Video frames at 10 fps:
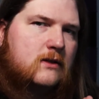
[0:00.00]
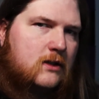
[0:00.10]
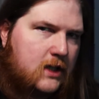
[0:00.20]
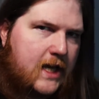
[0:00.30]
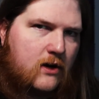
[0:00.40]

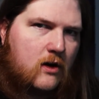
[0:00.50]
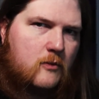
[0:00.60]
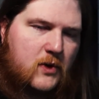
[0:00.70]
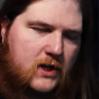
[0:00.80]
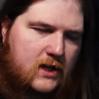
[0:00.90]
later,
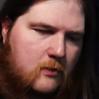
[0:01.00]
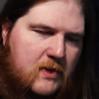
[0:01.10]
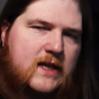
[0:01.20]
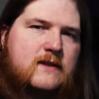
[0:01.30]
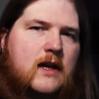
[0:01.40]
but in the
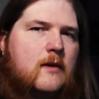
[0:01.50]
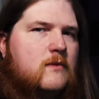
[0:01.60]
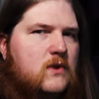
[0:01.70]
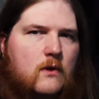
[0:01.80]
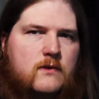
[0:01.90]

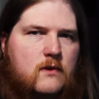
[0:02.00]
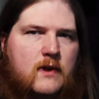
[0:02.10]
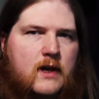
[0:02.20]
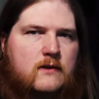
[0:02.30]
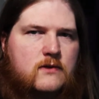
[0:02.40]
meantime, don't do
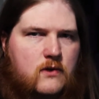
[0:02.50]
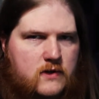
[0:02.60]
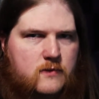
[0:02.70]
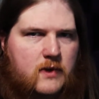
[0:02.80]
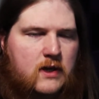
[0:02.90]
that.
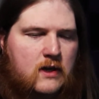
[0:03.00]
Trust me.